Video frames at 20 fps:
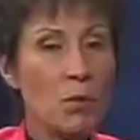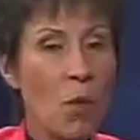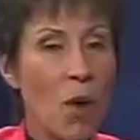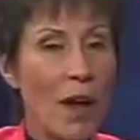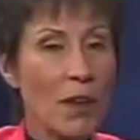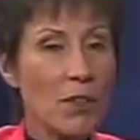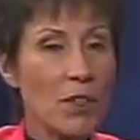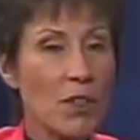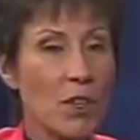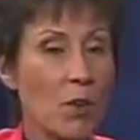
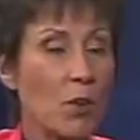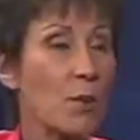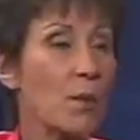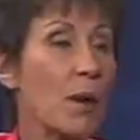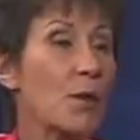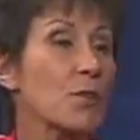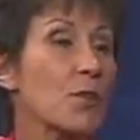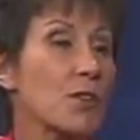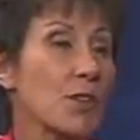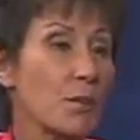want to know
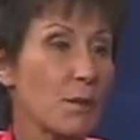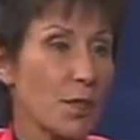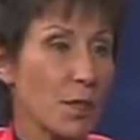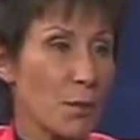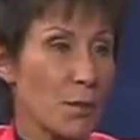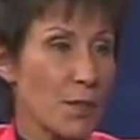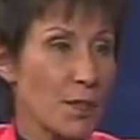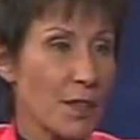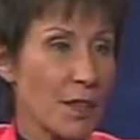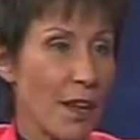about
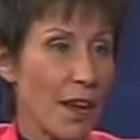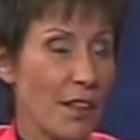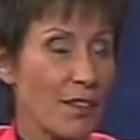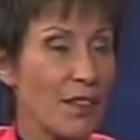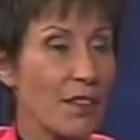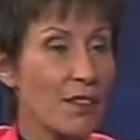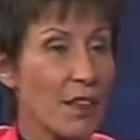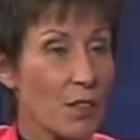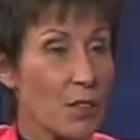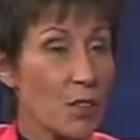symptoms. I
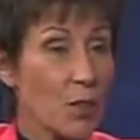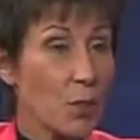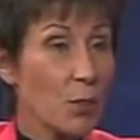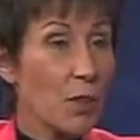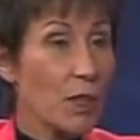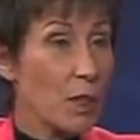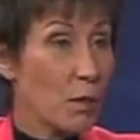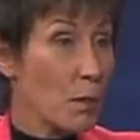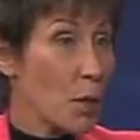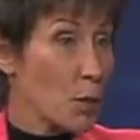think that's
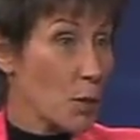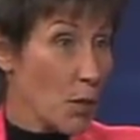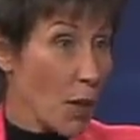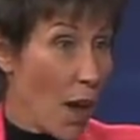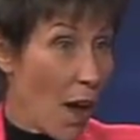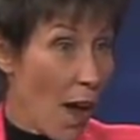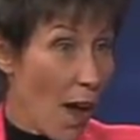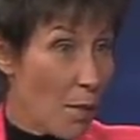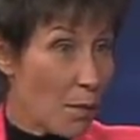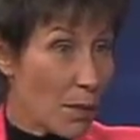certainly the most
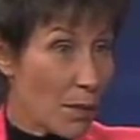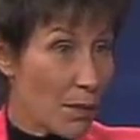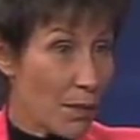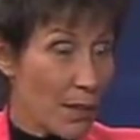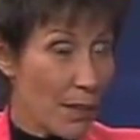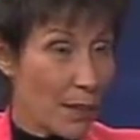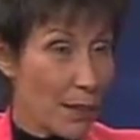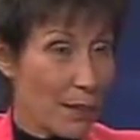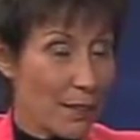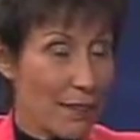common
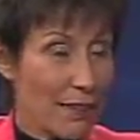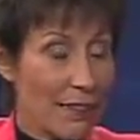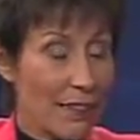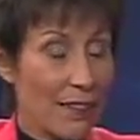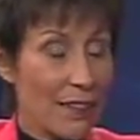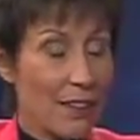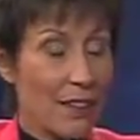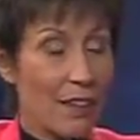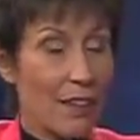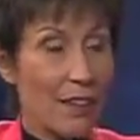thing.
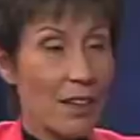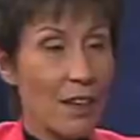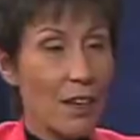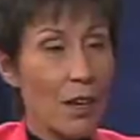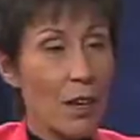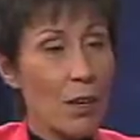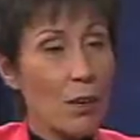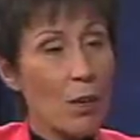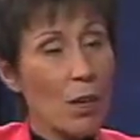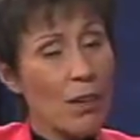
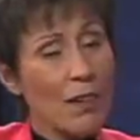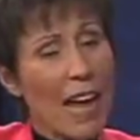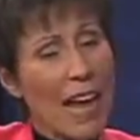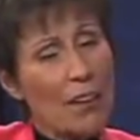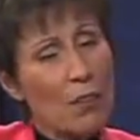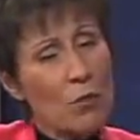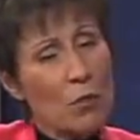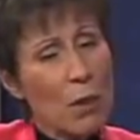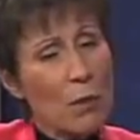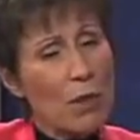A
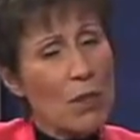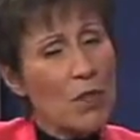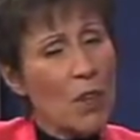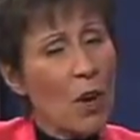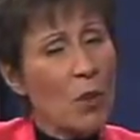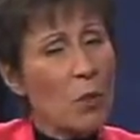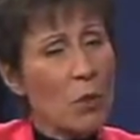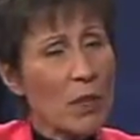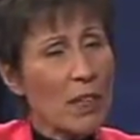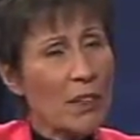lot of women
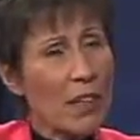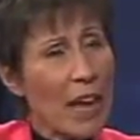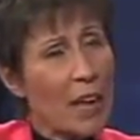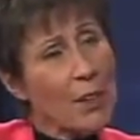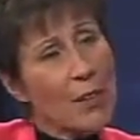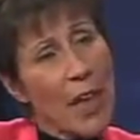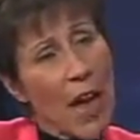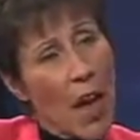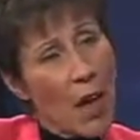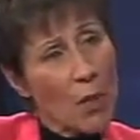don't
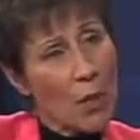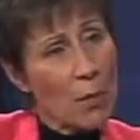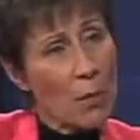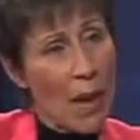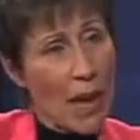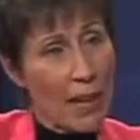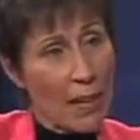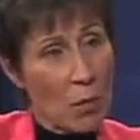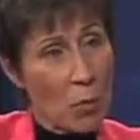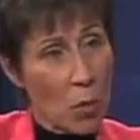realize how their
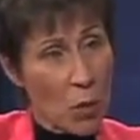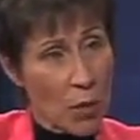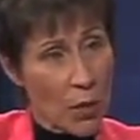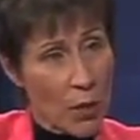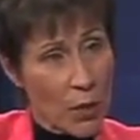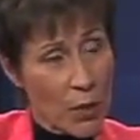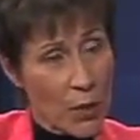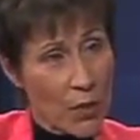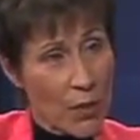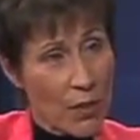body
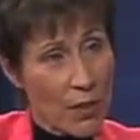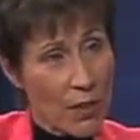works.